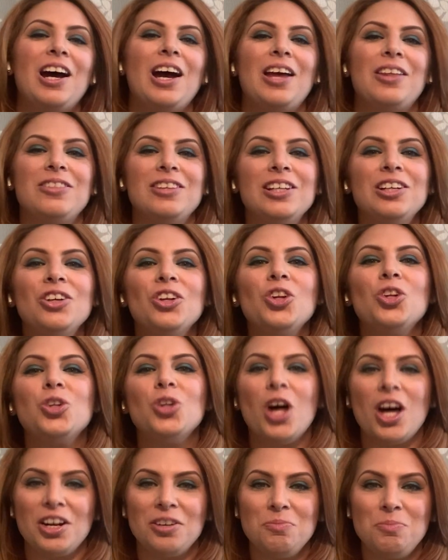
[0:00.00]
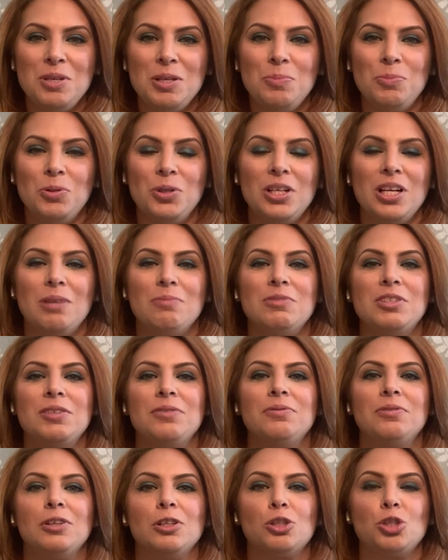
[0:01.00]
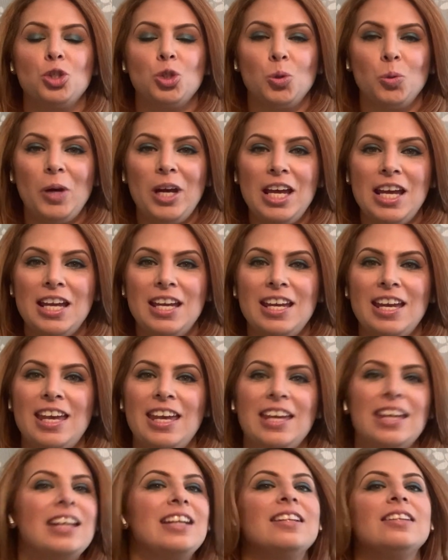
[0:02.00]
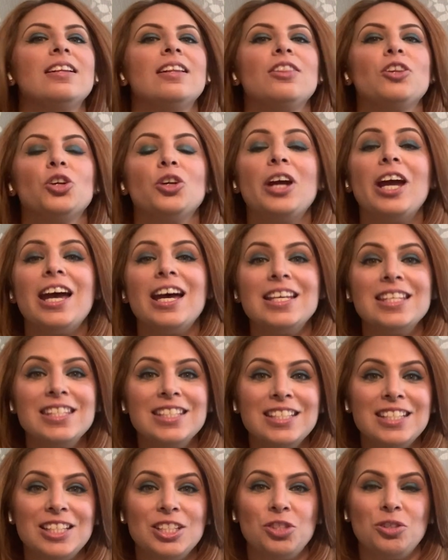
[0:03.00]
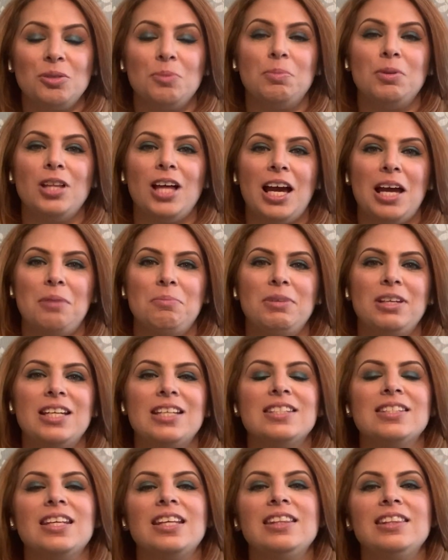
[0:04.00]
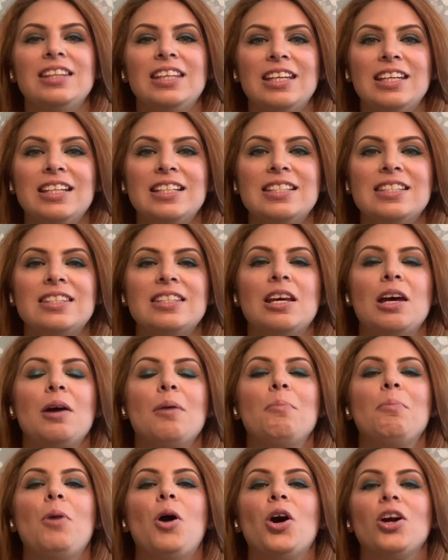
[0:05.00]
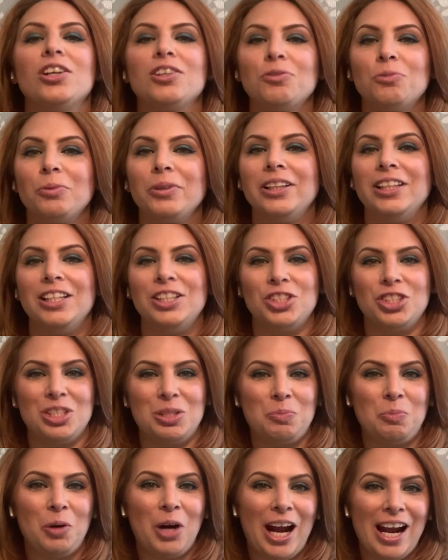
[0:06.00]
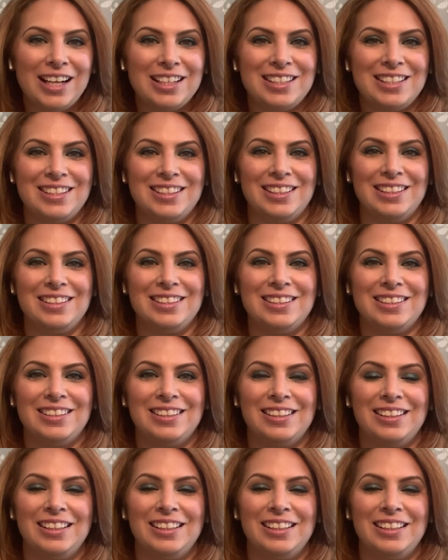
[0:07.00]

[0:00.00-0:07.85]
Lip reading: I think a lot of people come to Feng Shui and they're hesitant to apply it because they think it's part of religious practices.